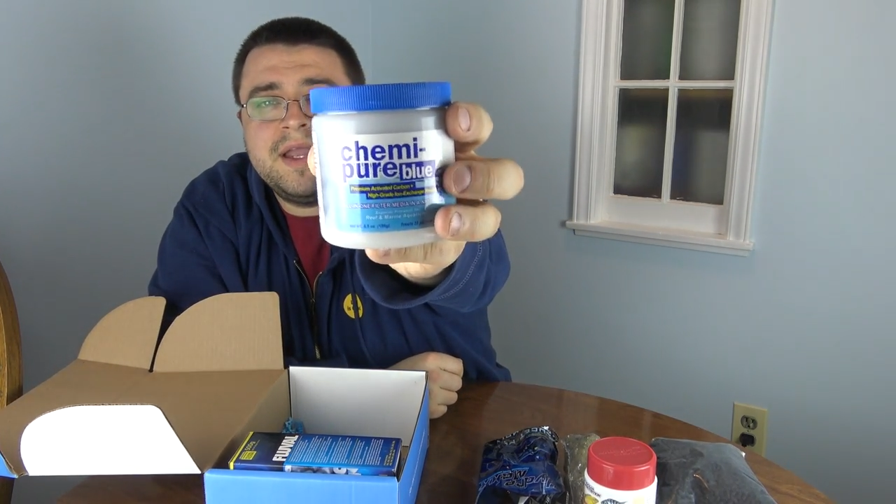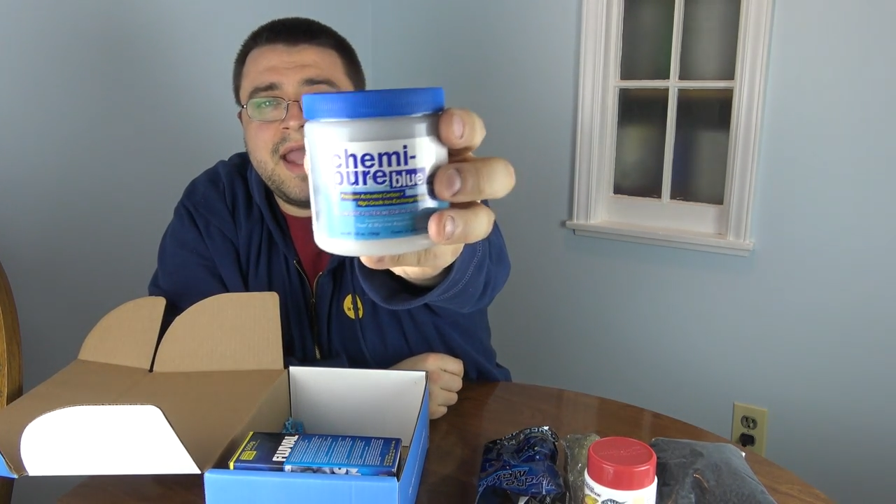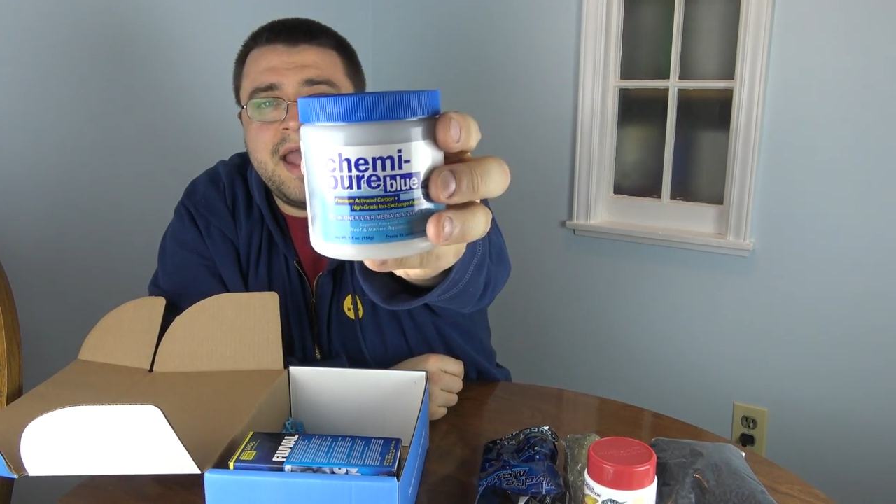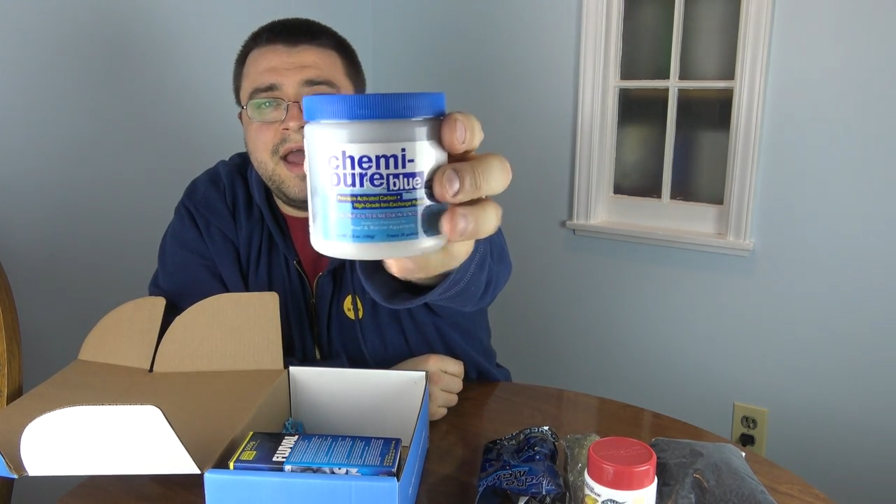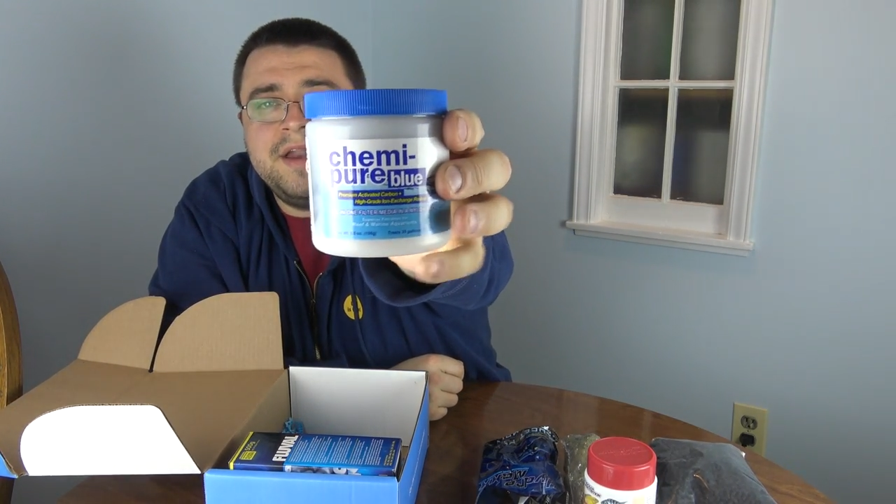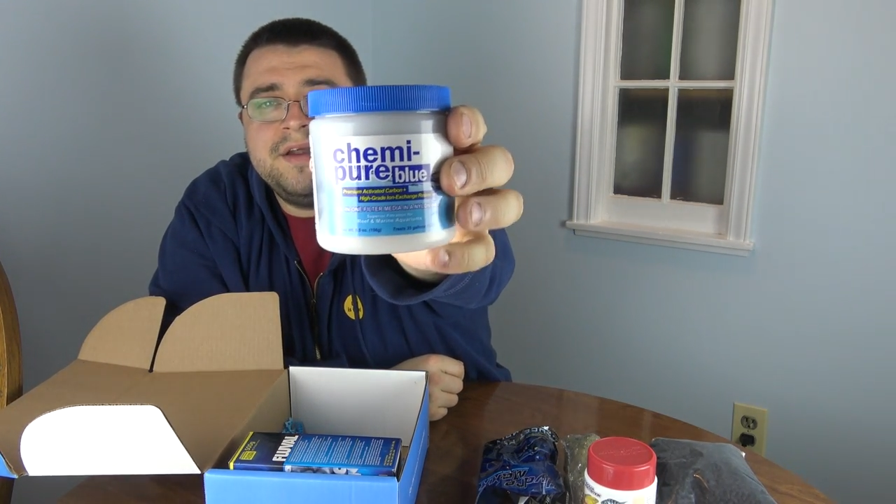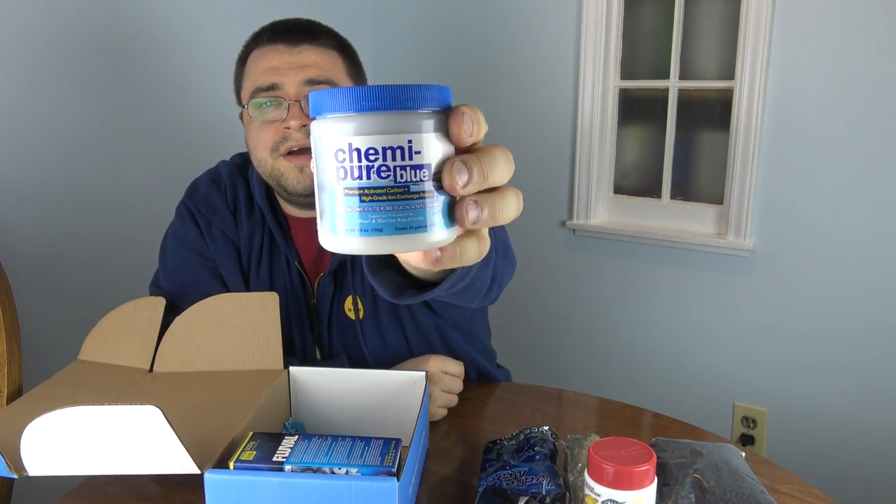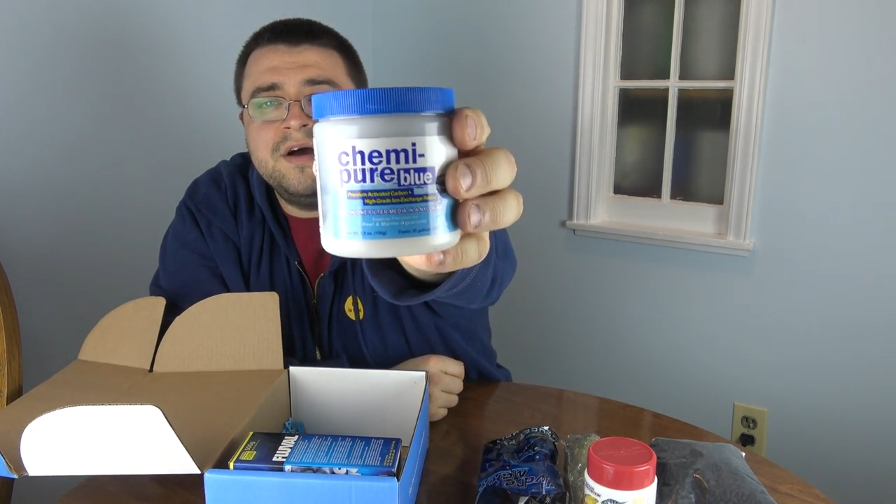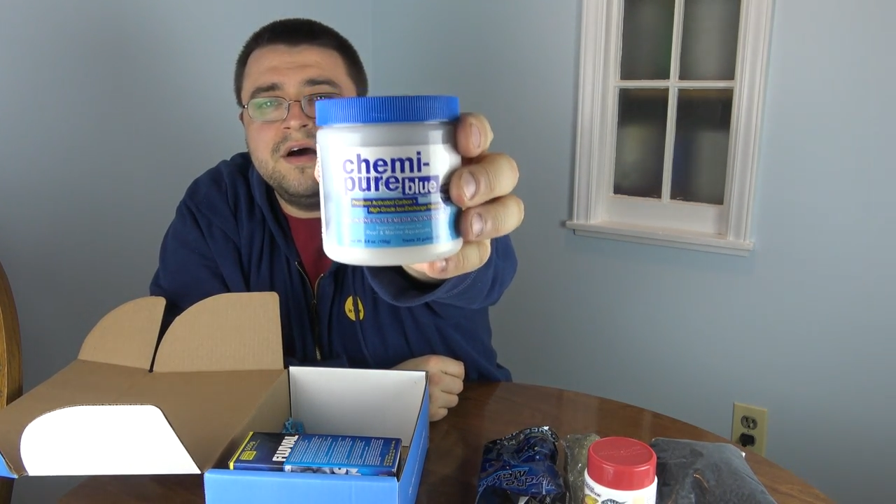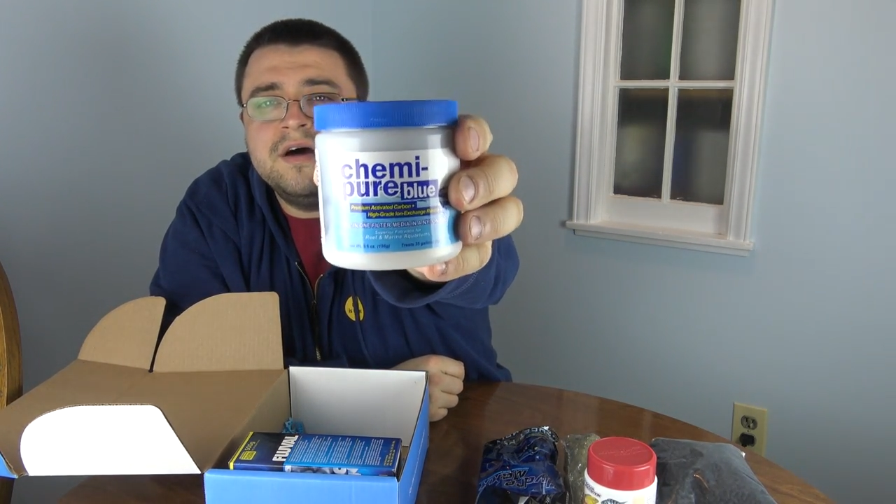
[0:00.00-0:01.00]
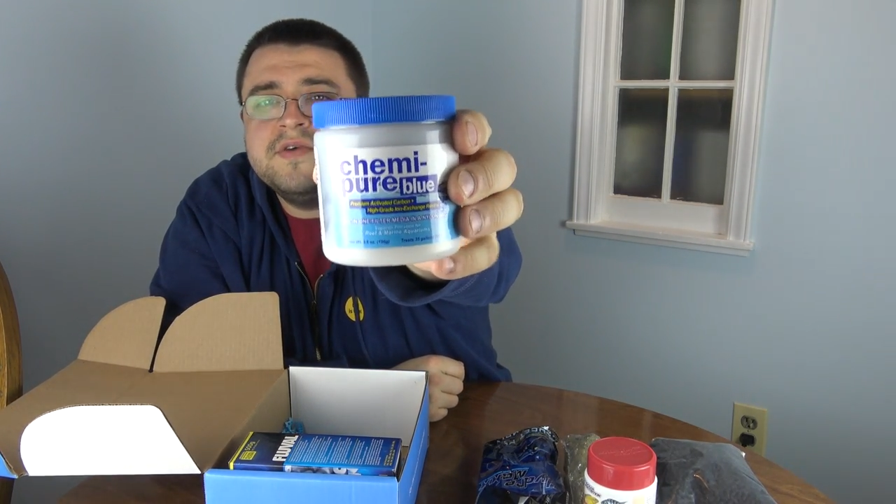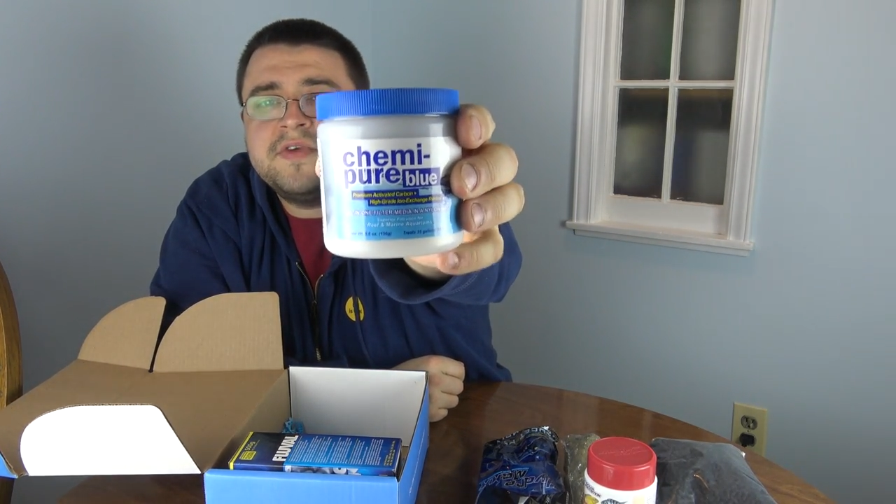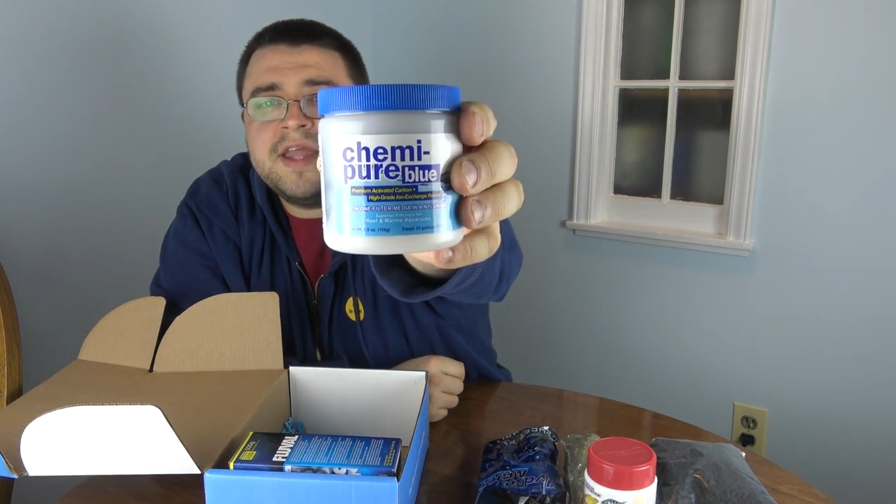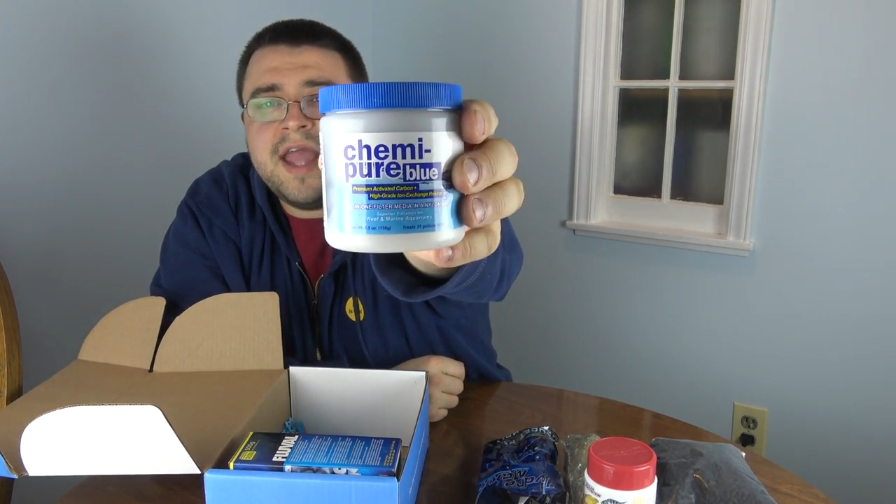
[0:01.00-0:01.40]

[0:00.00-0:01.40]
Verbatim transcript: can of